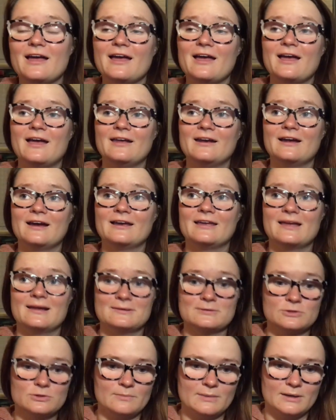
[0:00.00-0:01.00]
And I
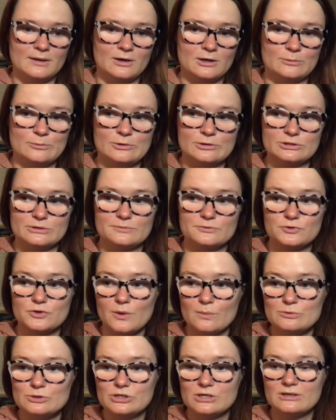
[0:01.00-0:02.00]
canceled my Audible
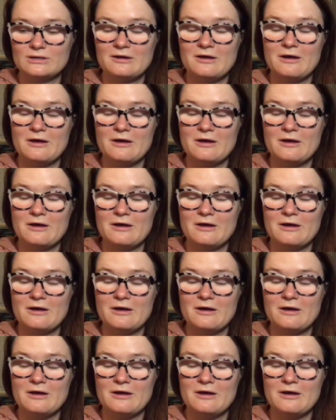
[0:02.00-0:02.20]
subscription